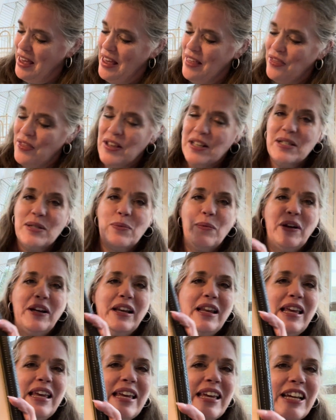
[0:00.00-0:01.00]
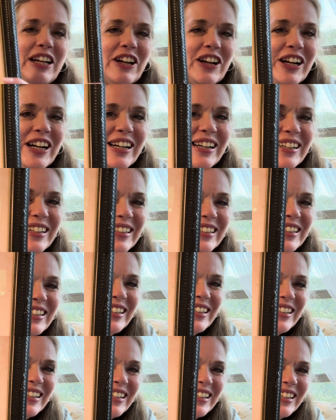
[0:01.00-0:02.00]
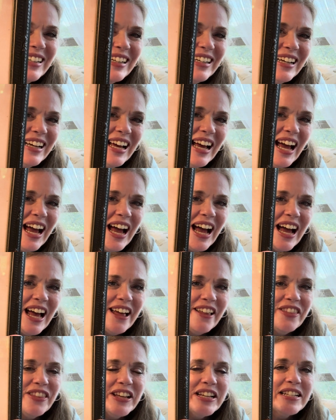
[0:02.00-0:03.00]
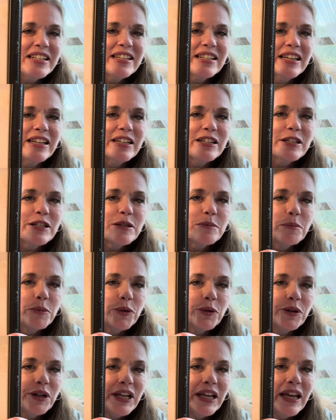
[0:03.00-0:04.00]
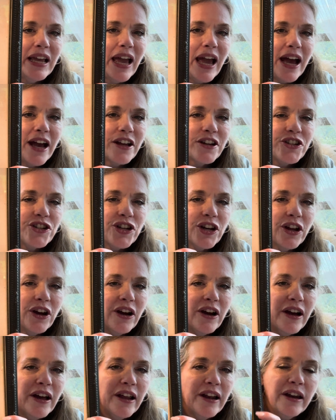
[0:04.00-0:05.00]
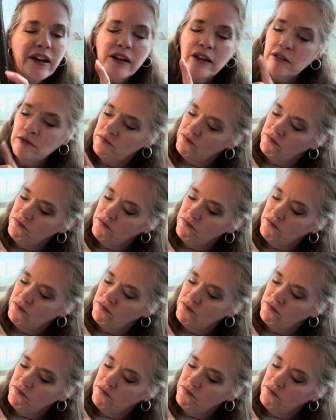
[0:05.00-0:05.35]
this one here, and this is Marie Agenon